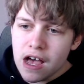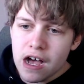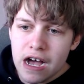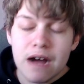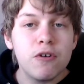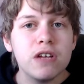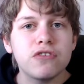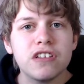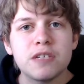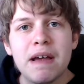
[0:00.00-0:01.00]
And while he
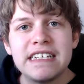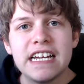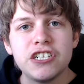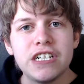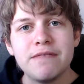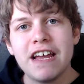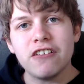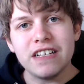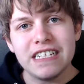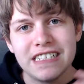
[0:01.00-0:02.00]
was on the space station, he made,
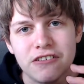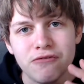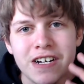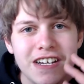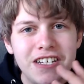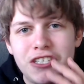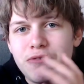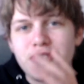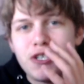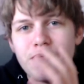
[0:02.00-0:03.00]
like, these little
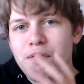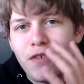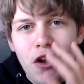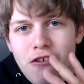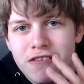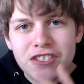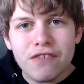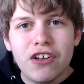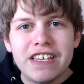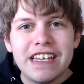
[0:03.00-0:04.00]
YouTube vlogs
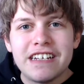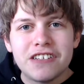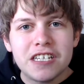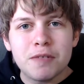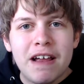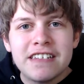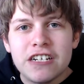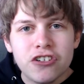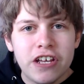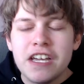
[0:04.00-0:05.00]
of, like, things in the space
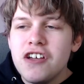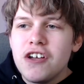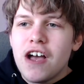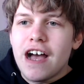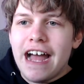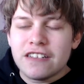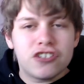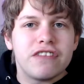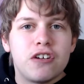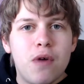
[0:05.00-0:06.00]
station, like
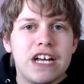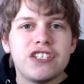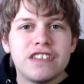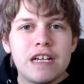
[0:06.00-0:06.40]
answering questions that